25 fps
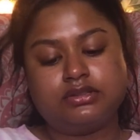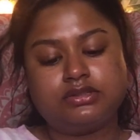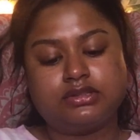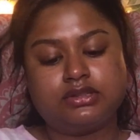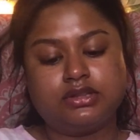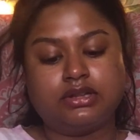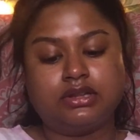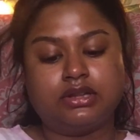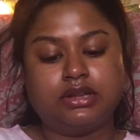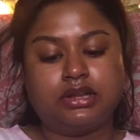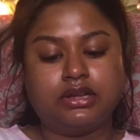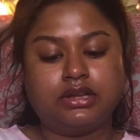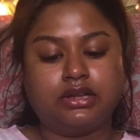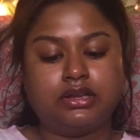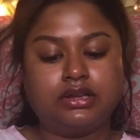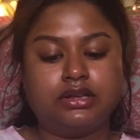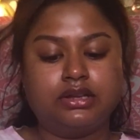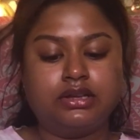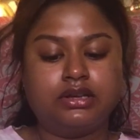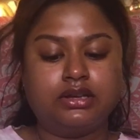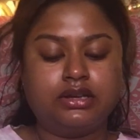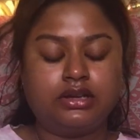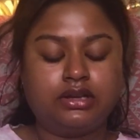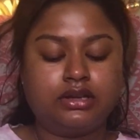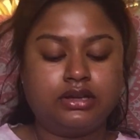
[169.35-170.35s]
to like
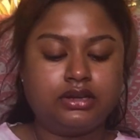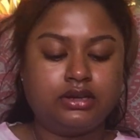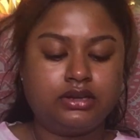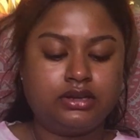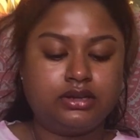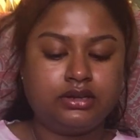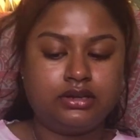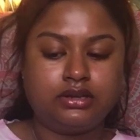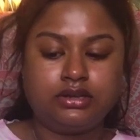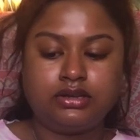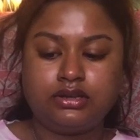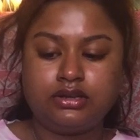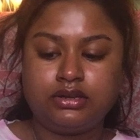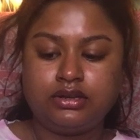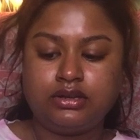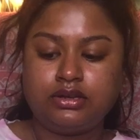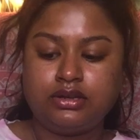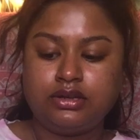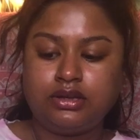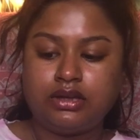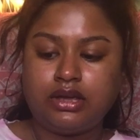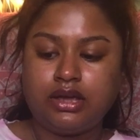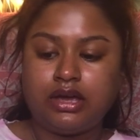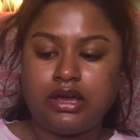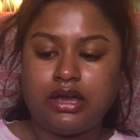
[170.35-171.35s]

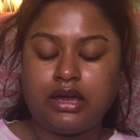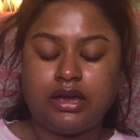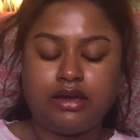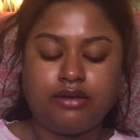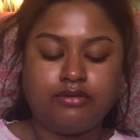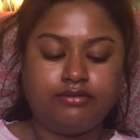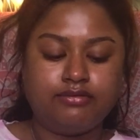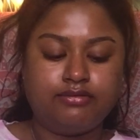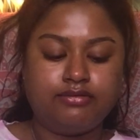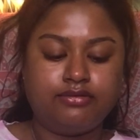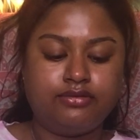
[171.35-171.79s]
have